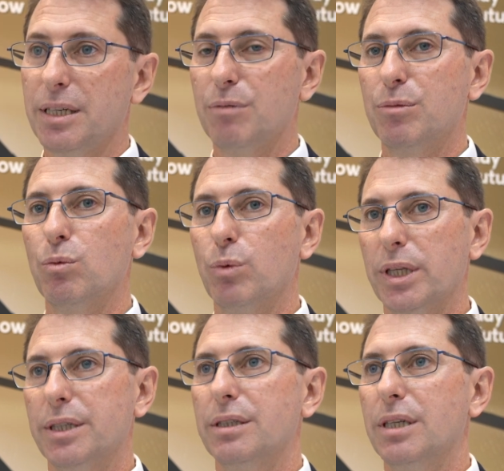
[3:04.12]
government
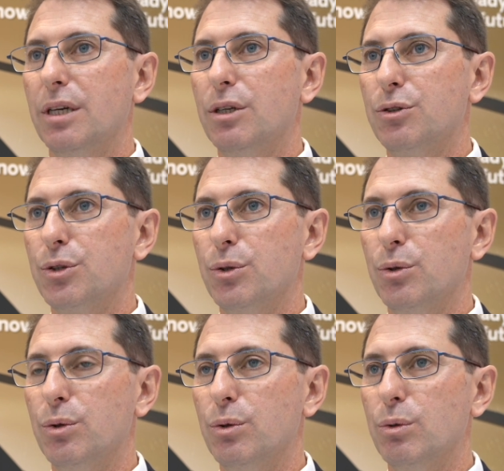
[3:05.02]
willing
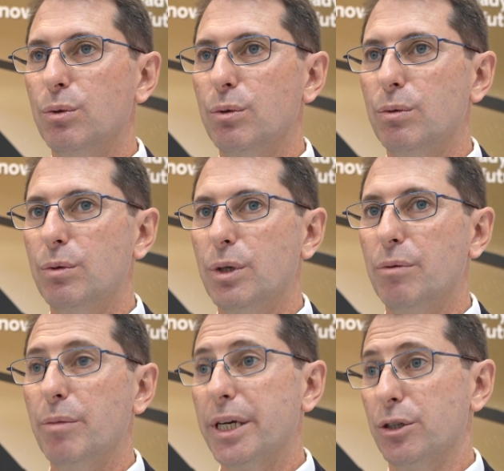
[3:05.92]

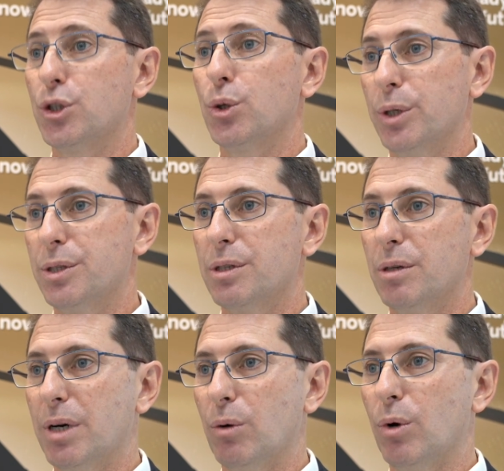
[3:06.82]
to make a choice
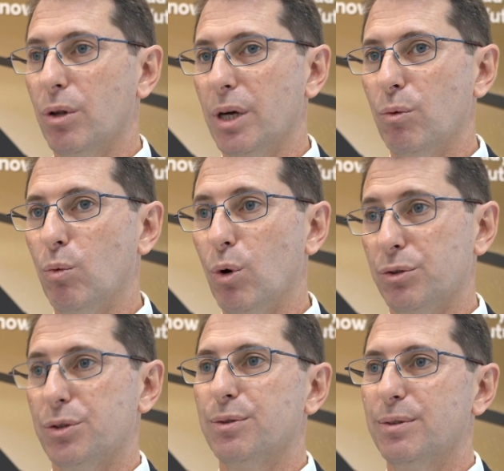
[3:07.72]
about what they
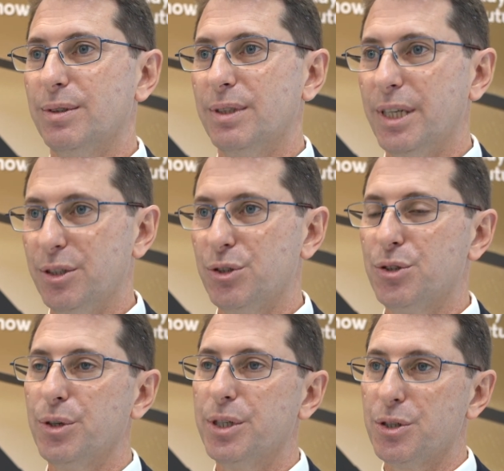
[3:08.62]
want
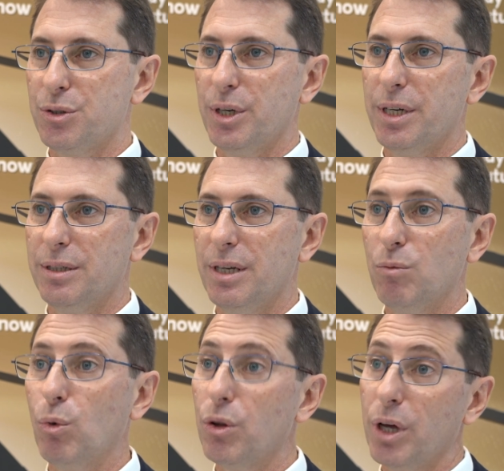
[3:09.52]
industry in Australia
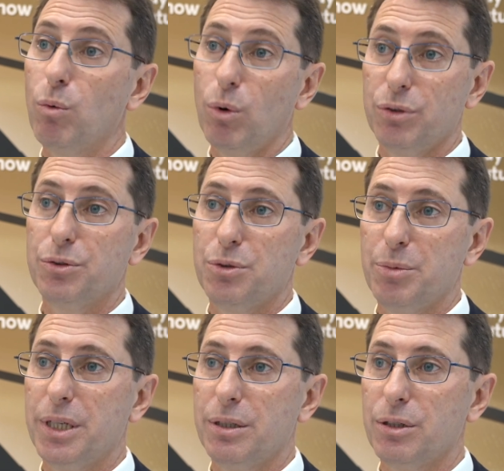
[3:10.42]
and what they want to
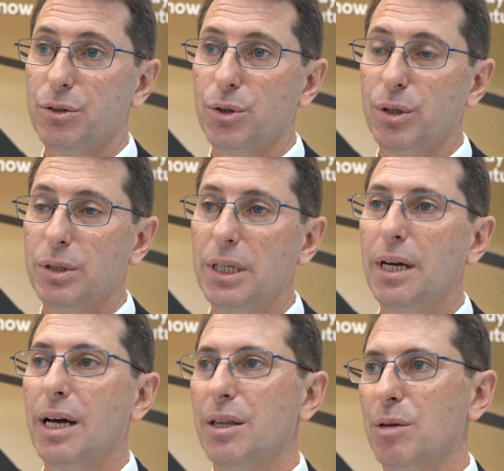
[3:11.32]
be in control.
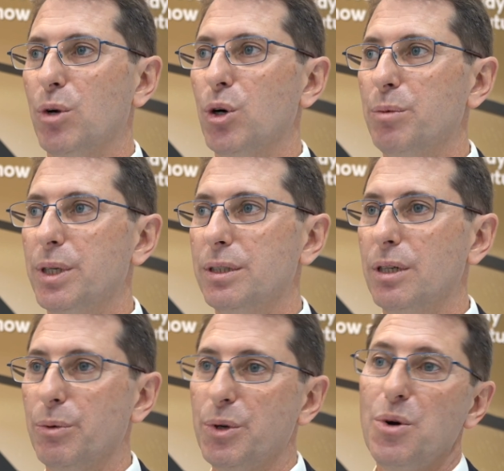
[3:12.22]
At the moment,
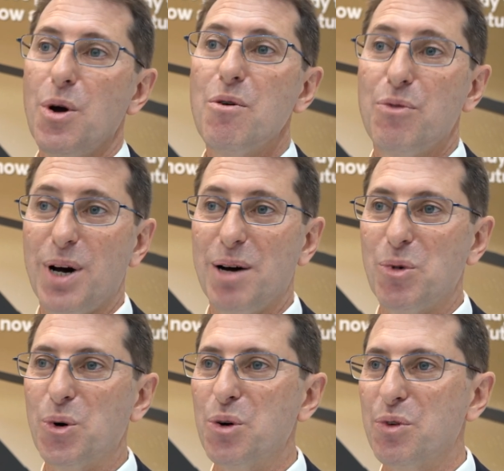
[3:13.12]
we far
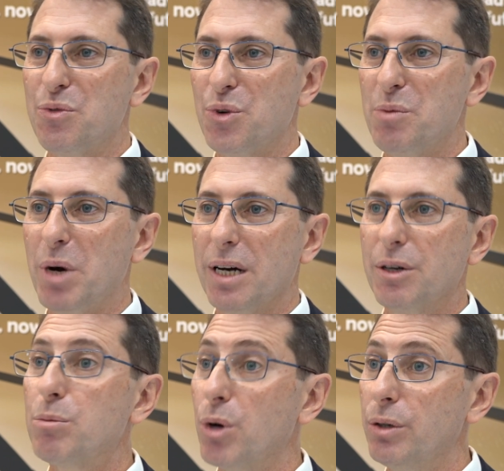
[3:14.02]
more of a free
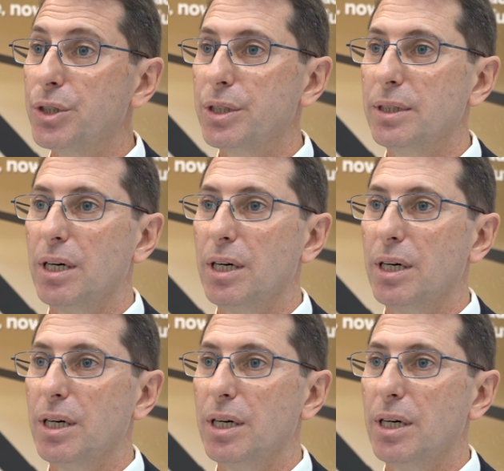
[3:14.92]
market approach.